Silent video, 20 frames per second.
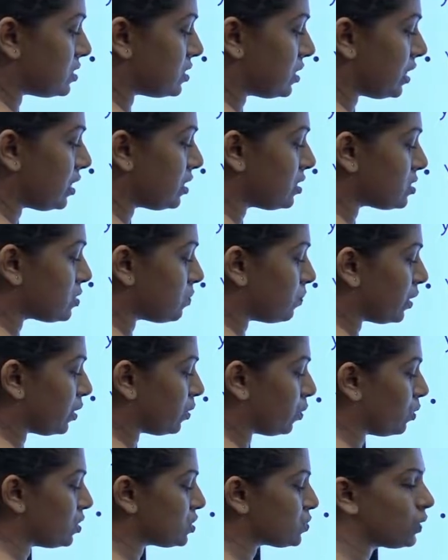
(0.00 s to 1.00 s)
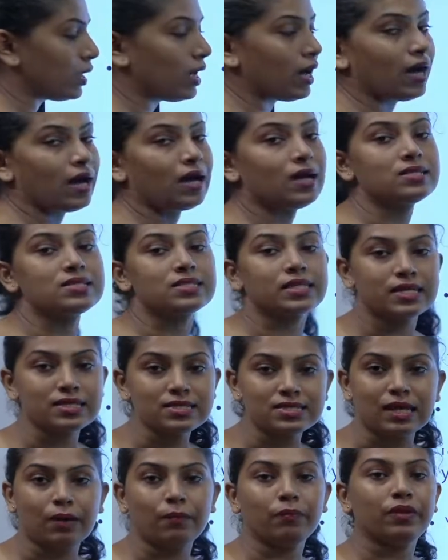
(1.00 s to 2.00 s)
did because we are asking
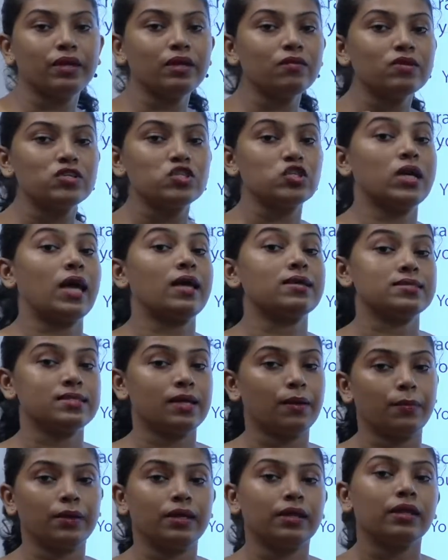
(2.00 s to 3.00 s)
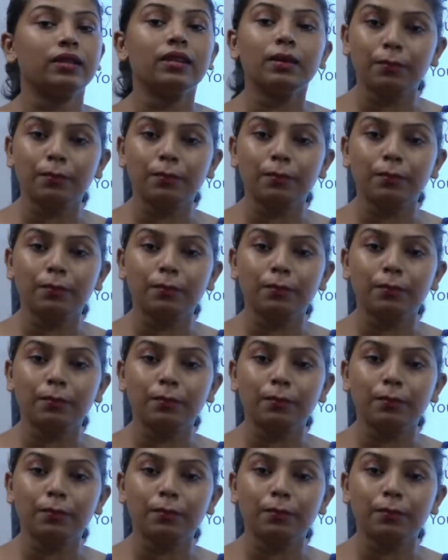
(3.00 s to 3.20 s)
something which has happened in the